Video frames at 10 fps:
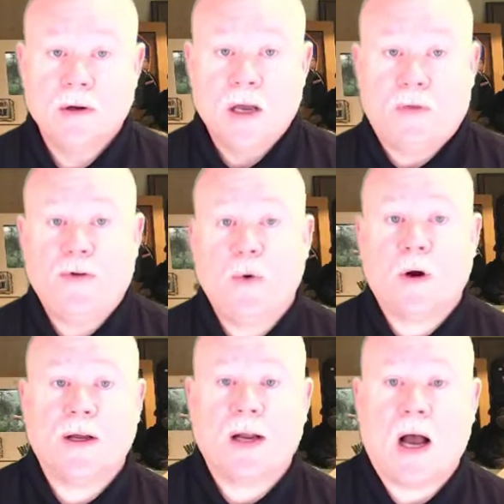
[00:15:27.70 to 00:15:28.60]
If you
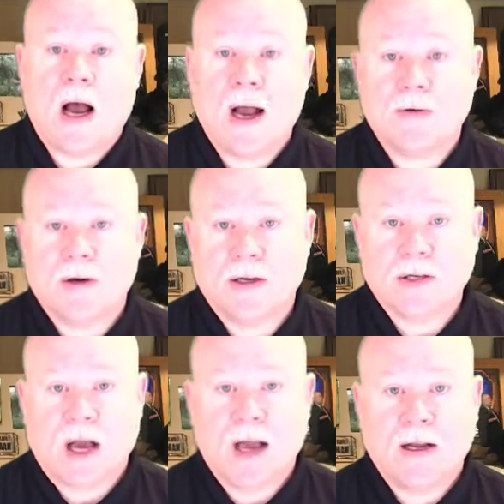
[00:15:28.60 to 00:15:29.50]
work in a high risk,
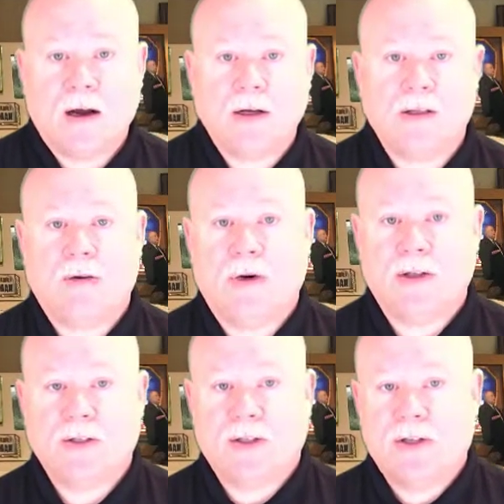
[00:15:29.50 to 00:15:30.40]
high
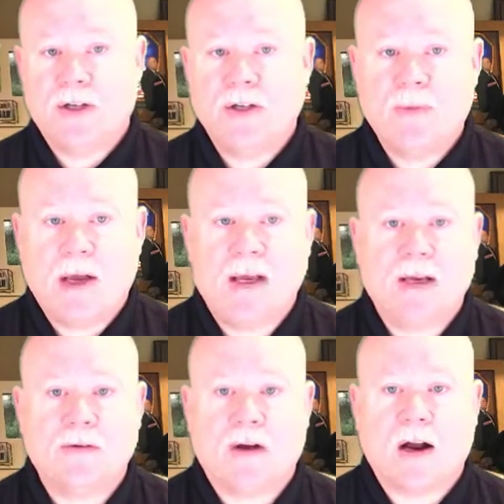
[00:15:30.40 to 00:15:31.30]
consequence, decision making
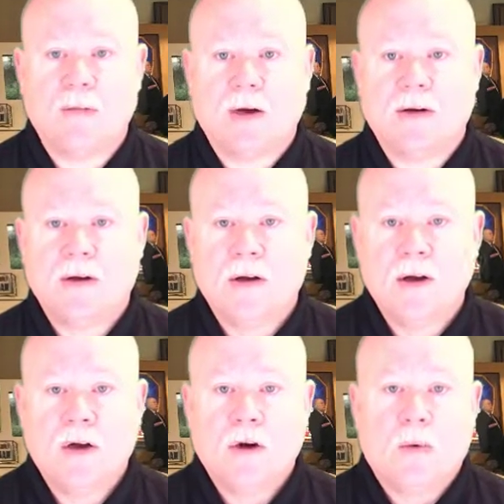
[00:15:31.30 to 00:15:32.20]
environment,
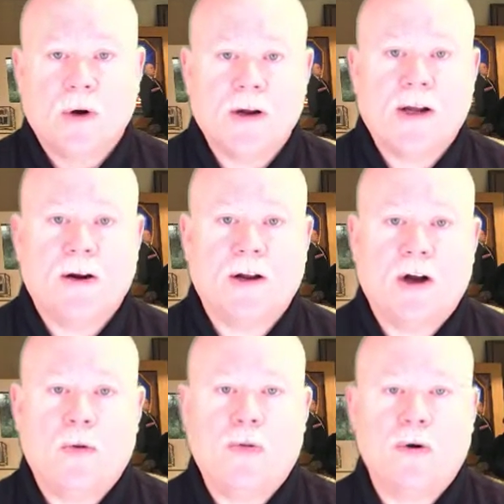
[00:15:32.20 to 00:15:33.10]
we're here to
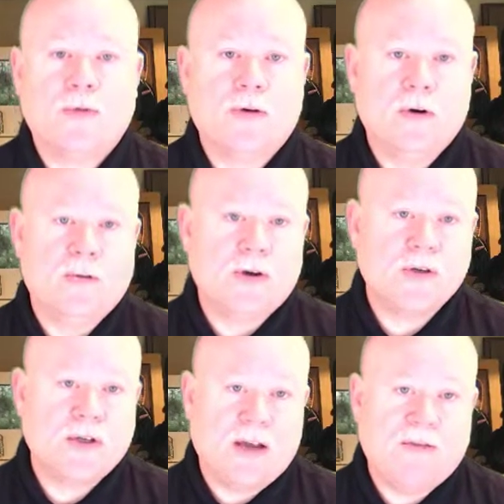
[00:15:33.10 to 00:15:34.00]
help improve your
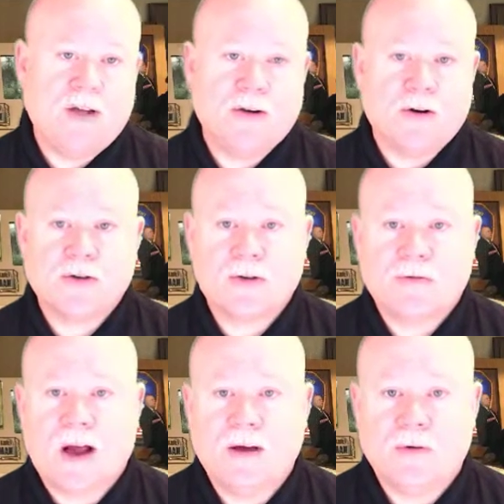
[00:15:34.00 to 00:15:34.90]
safety and your
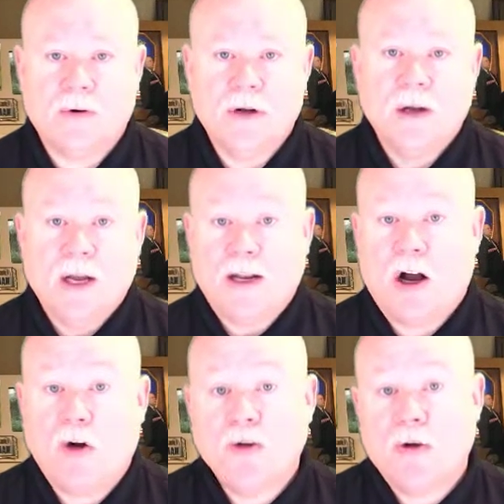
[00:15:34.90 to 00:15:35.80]
survival and to
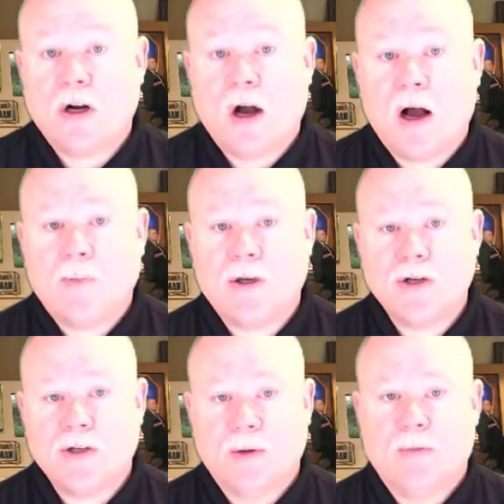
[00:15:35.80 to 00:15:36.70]
help you
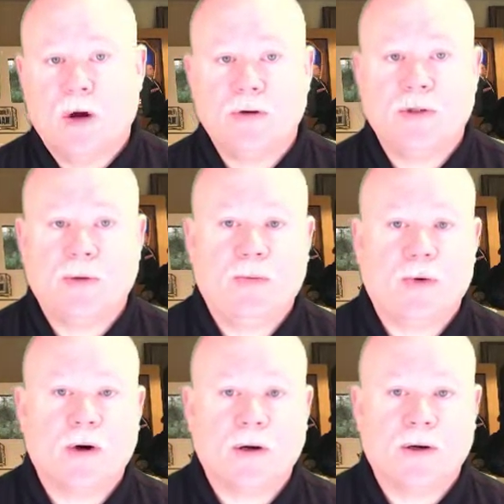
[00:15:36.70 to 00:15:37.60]
accomplish the most
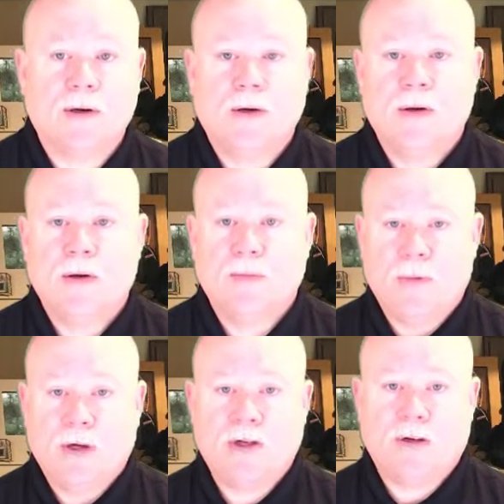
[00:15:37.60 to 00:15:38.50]
important
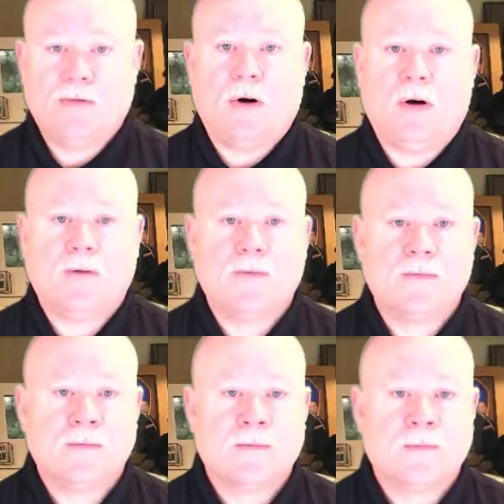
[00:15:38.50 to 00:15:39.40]
mission of all.
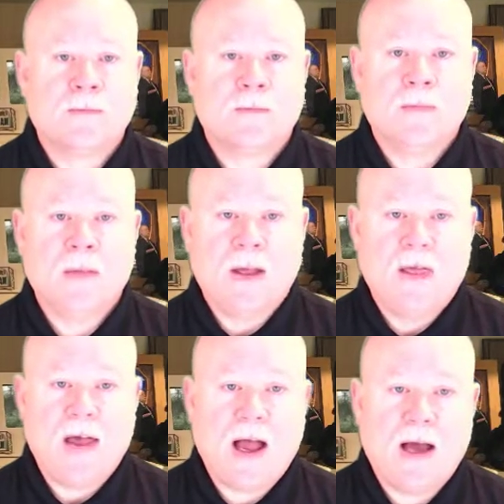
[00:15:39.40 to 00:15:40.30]
And
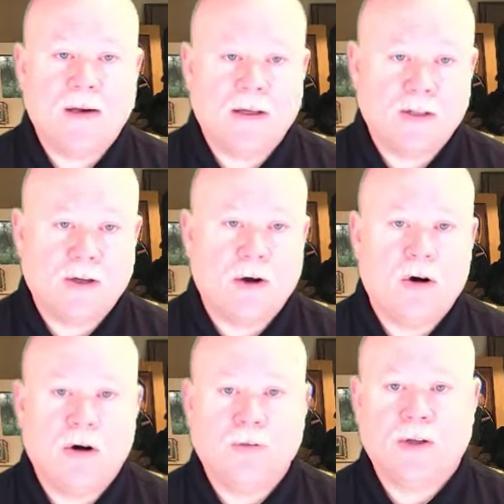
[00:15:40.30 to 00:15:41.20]
that is to go
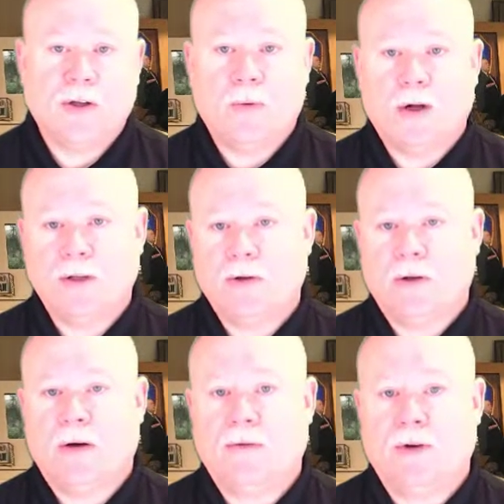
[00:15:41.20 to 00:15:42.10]
home to the ones who
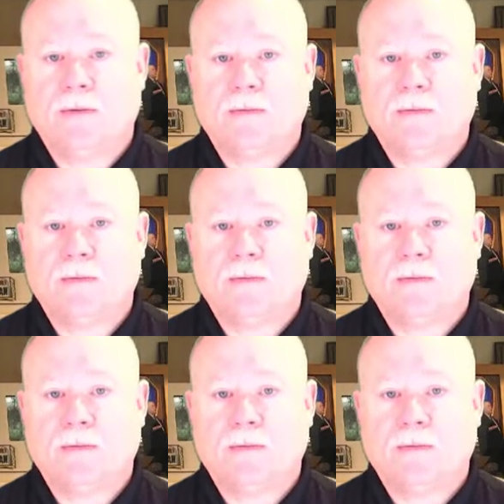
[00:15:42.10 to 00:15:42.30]
love you.